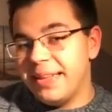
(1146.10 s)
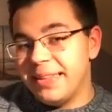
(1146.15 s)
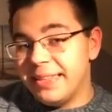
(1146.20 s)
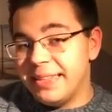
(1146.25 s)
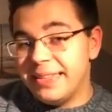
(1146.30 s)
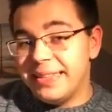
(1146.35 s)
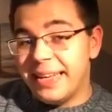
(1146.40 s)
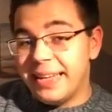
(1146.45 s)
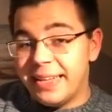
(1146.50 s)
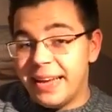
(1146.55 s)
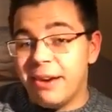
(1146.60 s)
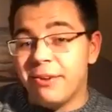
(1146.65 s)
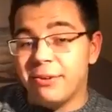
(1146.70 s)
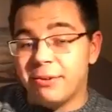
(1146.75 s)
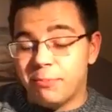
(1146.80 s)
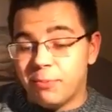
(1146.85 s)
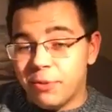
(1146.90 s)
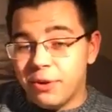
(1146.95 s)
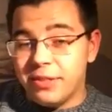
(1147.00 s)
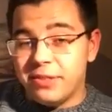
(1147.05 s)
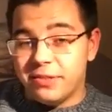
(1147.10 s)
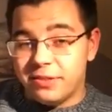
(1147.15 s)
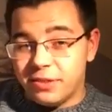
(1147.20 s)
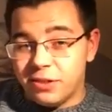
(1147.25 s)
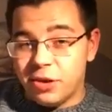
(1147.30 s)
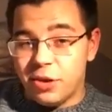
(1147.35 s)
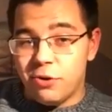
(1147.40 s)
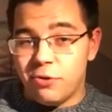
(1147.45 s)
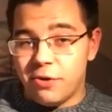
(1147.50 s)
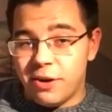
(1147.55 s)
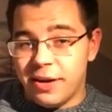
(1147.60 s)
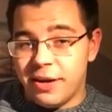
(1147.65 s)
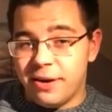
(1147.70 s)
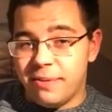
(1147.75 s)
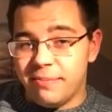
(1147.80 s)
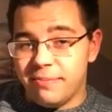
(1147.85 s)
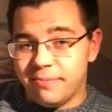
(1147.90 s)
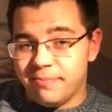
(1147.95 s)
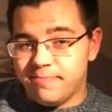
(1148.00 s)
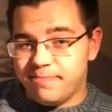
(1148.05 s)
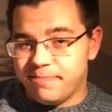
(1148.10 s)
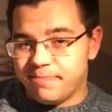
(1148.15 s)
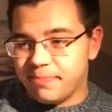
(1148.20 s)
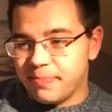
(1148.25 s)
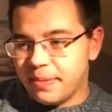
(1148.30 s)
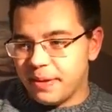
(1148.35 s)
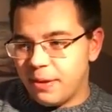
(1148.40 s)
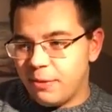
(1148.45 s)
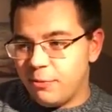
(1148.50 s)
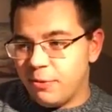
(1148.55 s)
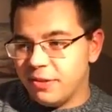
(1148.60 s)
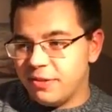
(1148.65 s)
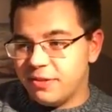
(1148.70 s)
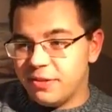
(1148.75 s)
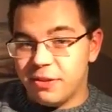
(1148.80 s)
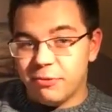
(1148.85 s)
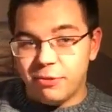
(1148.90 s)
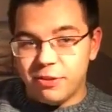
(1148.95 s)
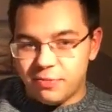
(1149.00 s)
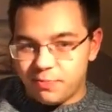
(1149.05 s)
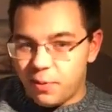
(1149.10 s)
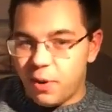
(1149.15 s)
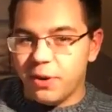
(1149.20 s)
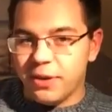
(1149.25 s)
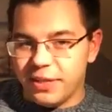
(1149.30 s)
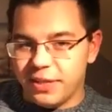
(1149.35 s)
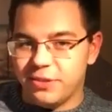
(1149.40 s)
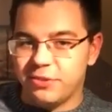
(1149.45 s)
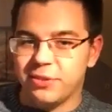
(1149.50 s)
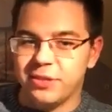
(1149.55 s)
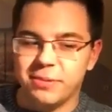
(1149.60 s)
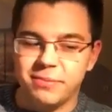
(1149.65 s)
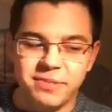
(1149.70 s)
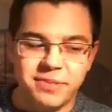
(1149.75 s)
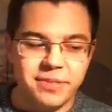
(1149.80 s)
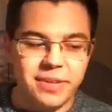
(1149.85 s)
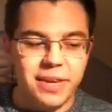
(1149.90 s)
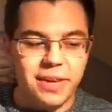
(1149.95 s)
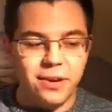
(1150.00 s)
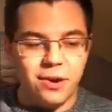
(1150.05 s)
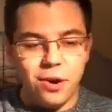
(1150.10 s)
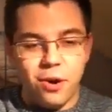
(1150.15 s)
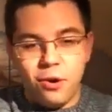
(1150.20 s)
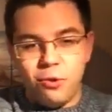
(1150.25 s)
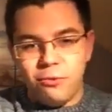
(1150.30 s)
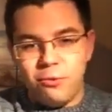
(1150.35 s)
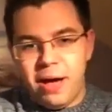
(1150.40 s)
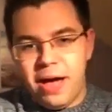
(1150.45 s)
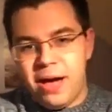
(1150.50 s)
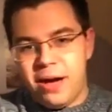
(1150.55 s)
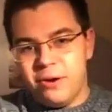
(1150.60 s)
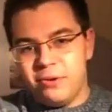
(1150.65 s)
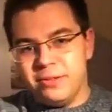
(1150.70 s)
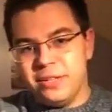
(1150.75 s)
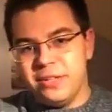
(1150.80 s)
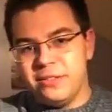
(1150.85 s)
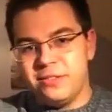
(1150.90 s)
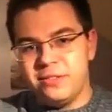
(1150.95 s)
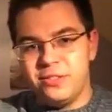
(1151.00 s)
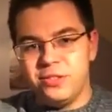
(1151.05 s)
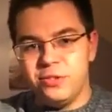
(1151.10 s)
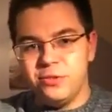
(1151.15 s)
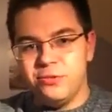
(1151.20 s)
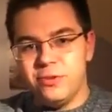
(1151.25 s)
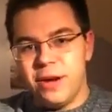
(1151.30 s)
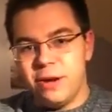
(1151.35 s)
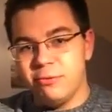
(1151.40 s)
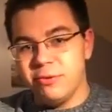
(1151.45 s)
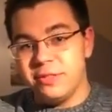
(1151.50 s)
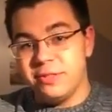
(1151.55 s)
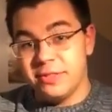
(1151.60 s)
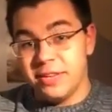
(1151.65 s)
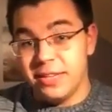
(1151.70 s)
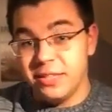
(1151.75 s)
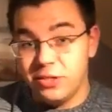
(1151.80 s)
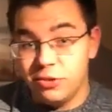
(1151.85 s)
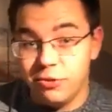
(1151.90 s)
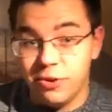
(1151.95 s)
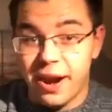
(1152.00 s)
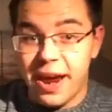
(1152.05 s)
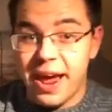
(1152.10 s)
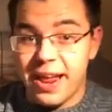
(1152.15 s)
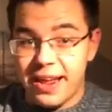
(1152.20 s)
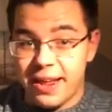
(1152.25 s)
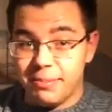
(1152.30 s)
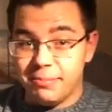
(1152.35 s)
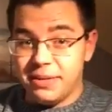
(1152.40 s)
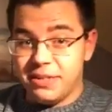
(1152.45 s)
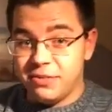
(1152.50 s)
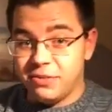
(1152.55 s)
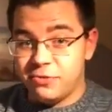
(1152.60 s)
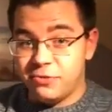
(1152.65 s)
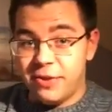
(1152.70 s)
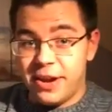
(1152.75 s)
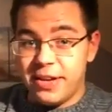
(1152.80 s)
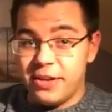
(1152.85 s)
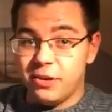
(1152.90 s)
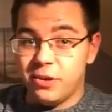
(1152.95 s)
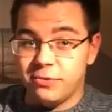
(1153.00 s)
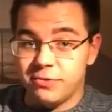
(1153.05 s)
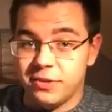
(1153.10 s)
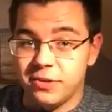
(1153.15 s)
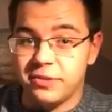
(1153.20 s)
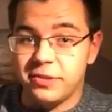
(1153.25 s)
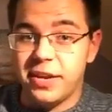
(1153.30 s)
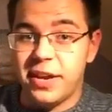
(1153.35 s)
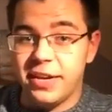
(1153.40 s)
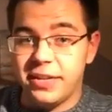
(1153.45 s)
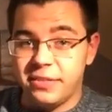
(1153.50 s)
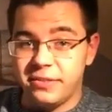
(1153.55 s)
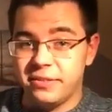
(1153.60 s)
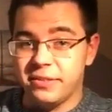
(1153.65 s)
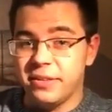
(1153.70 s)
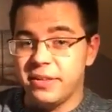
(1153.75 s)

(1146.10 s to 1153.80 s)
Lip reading: that Eric Pritz, was responding to him saying, "Oh wow, that's you. And you are an administrator of the site.